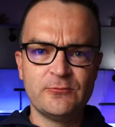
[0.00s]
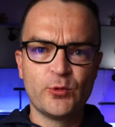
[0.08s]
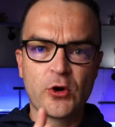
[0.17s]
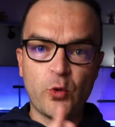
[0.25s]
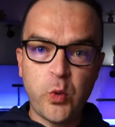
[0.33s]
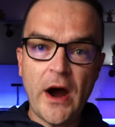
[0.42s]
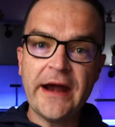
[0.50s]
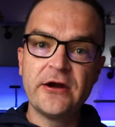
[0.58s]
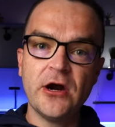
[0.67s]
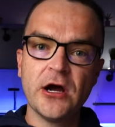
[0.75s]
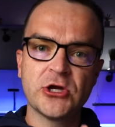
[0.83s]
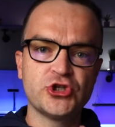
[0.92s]

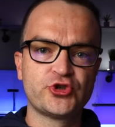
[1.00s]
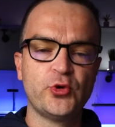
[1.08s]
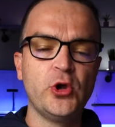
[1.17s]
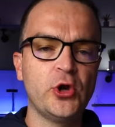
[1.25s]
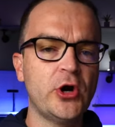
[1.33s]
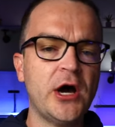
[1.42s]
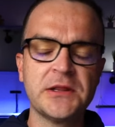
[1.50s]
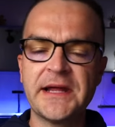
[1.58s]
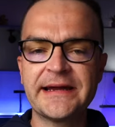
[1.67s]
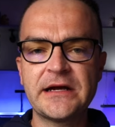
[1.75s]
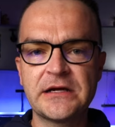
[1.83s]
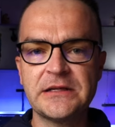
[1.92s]
require a controller,
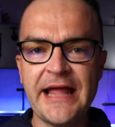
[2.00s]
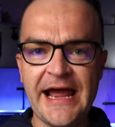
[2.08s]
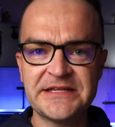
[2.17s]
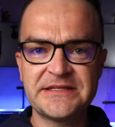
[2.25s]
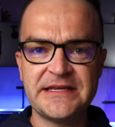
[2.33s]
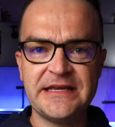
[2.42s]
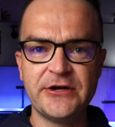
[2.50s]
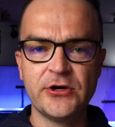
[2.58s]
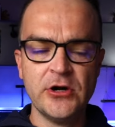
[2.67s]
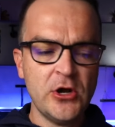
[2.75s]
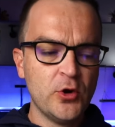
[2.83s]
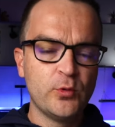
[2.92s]
unlike a glass
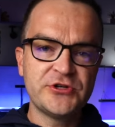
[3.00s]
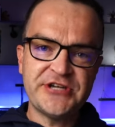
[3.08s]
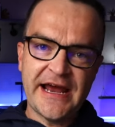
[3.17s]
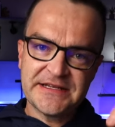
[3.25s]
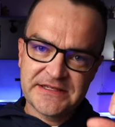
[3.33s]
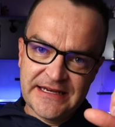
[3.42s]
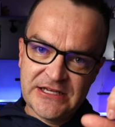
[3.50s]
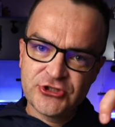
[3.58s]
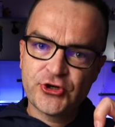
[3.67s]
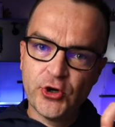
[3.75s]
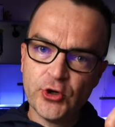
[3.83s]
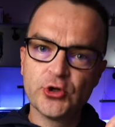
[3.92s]
heater, which has an
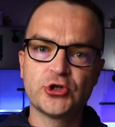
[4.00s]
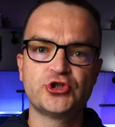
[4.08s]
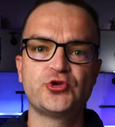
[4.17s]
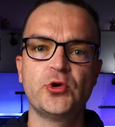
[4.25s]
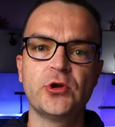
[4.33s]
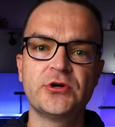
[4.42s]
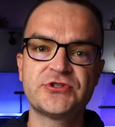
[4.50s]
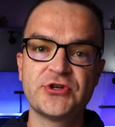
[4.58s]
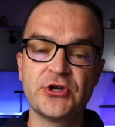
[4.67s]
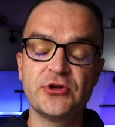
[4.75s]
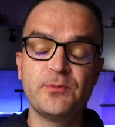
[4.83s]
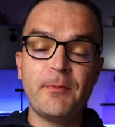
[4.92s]
internal controller. So
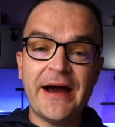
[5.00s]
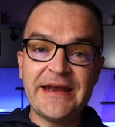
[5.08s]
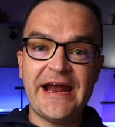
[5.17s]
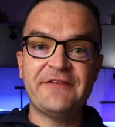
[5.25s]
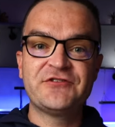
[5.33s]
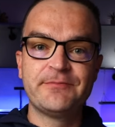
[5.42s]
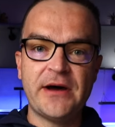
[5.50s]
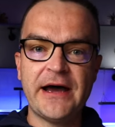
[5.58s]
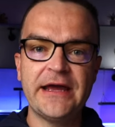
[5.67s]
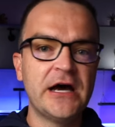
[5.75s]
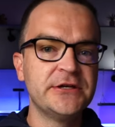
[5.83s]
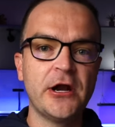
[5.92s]
you might have to
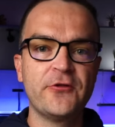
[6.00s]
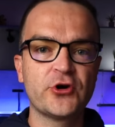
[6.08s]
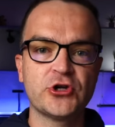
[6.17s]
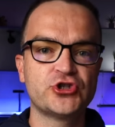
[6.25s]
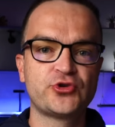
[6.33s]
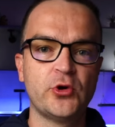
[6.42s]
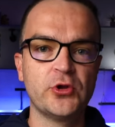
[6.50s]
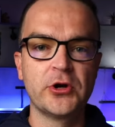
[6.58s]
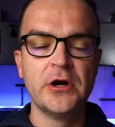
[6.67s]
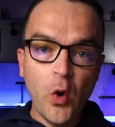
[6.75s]
buy another controller.